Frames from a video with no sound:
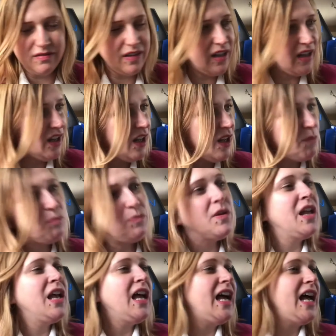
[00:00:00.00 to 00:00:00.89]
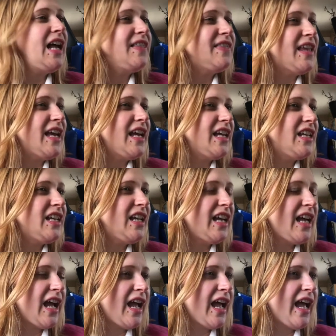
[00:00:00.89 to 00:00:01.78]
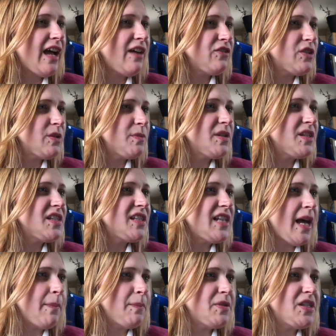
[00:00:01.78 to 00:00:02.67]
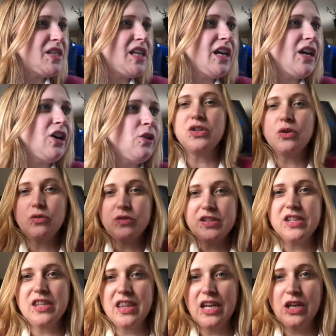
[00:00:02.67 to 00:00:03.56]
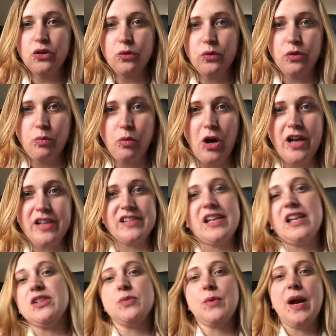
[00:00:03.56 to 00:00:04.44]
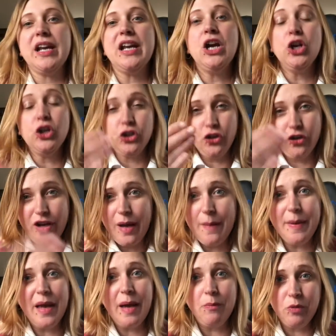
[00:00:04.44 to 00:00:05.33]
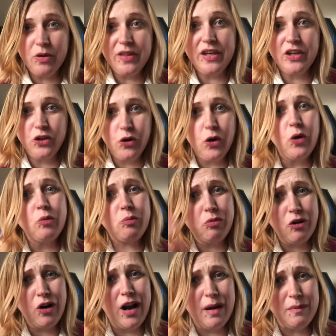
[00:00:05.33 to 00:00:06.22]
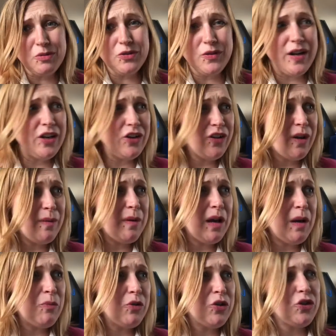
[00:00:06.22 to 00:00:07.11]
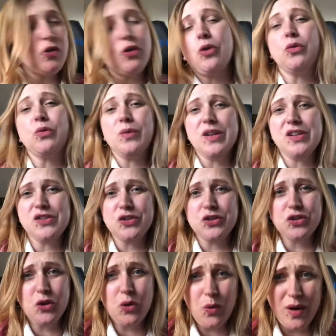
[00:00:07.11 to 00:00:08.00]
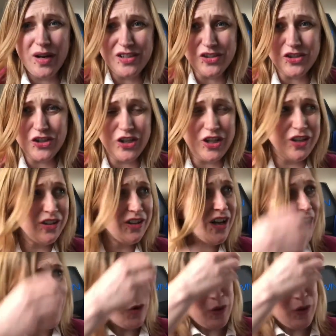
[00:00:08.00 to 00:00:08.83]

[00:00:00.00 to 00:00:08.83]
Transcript: And then I have some steps there. So think through the process, right? You're coming up with like your own prompt, right? You're coming up with your own research question.